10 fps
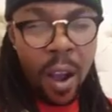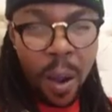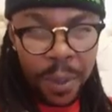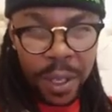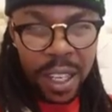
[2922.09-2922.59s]

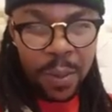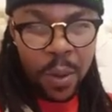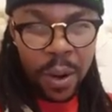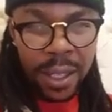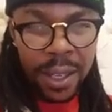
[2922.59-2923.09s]
up to this
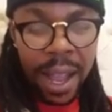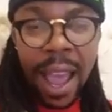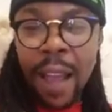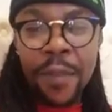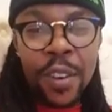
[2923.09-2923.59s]
point,
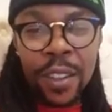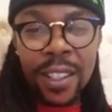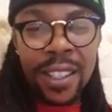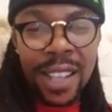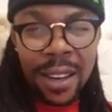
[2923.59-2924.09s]
I have
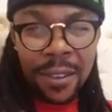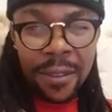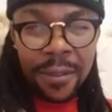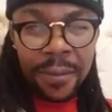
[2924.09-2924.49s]
not seen.